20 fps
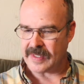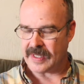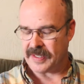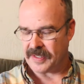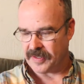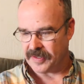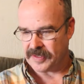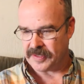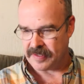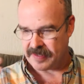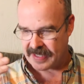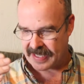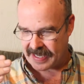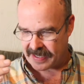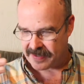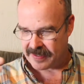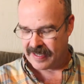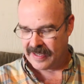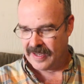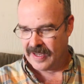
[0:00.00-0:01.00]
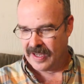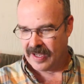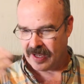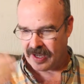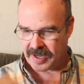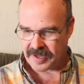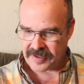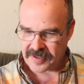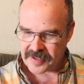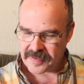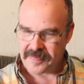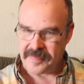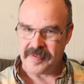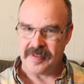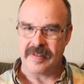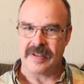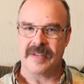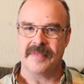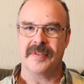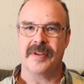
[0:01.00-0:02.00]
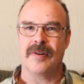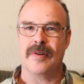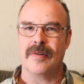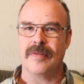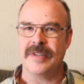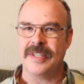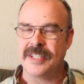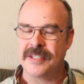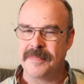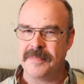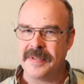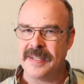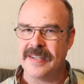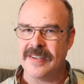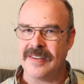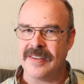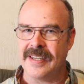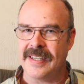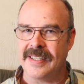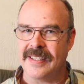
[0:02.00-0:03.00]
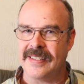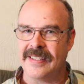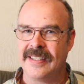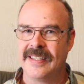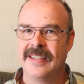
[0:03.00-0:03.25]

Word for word: And you'll do that under the filling of the Holy Spirit